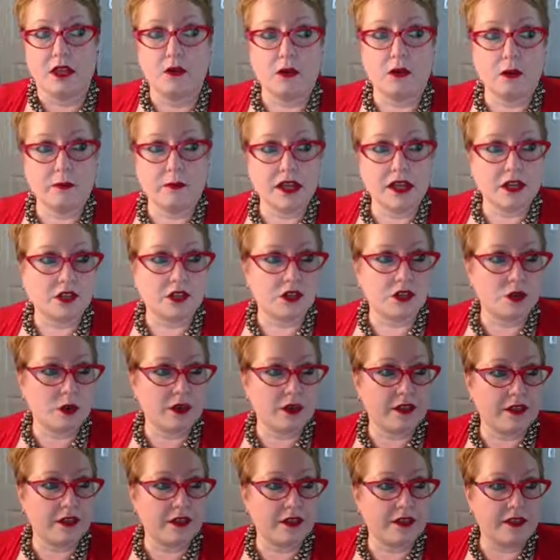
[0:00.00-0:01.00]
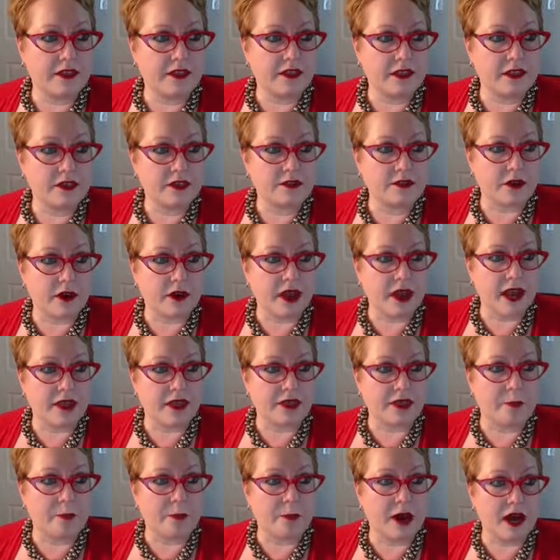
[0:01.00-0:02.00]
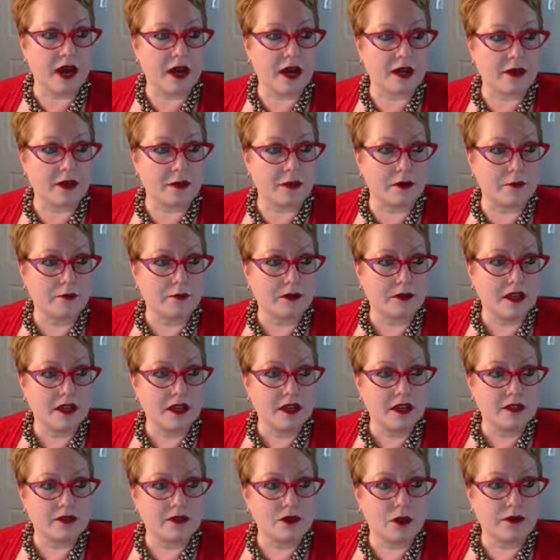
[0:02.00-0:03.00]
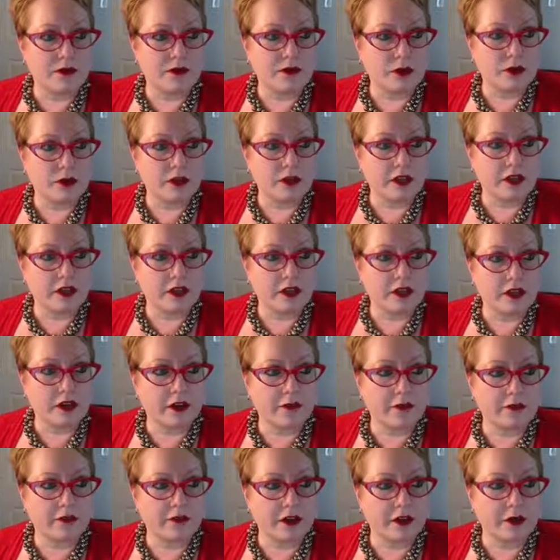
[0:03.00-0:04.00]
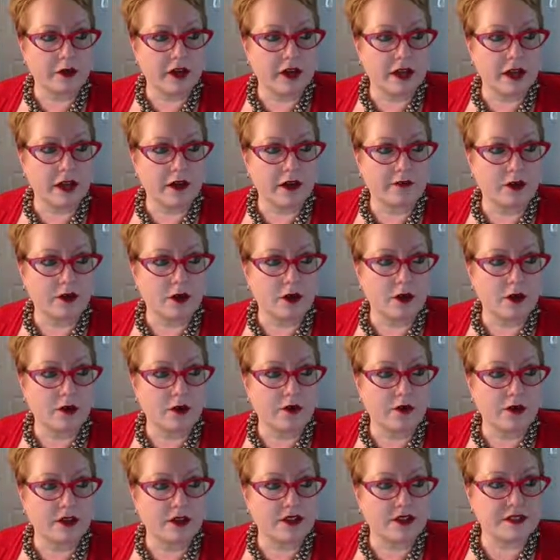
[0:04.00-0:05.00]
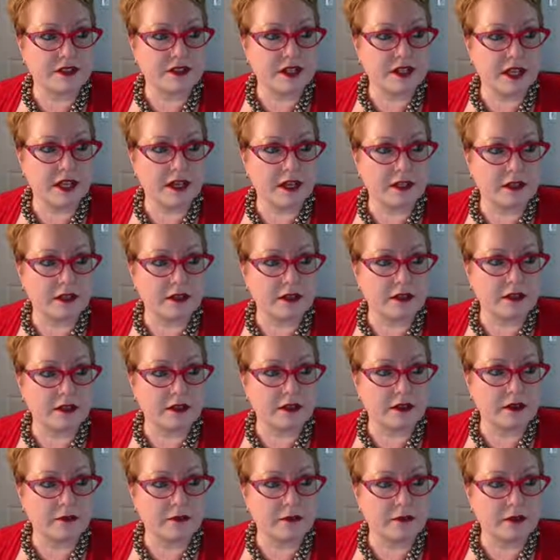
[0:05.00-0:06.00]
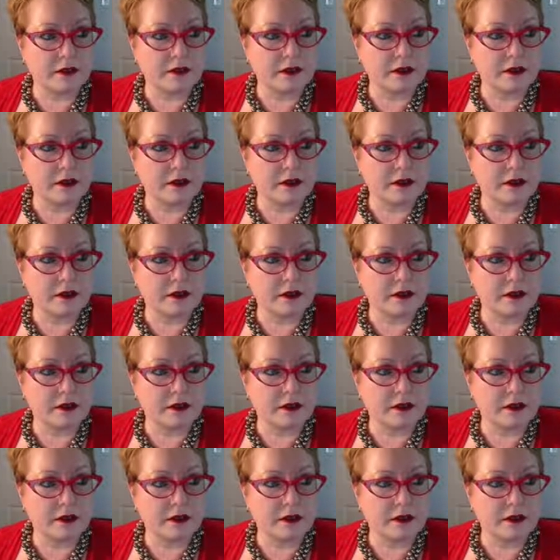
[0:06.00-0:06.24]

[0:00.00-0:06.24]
you want to make sure that these are at the bottom. So if you look carefully, when I hover over this, you get a little